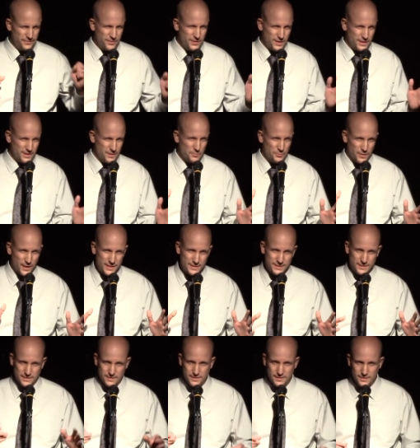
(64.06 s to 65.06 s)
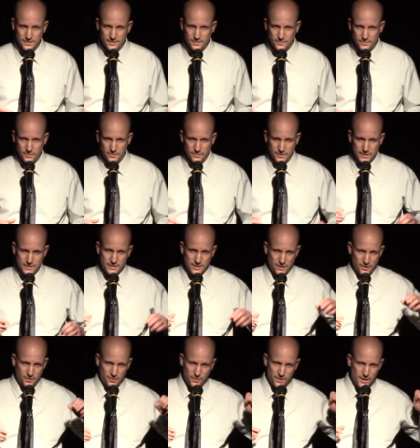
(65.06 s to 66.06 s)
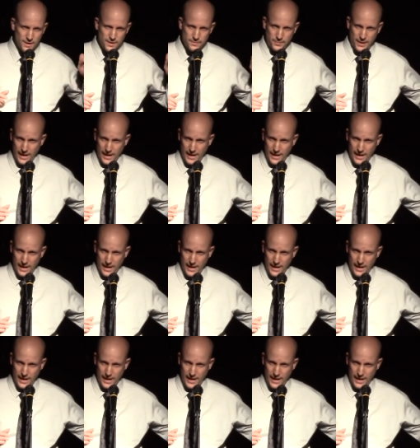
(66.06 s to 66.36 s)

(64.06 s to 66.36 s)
living in the present, where there is no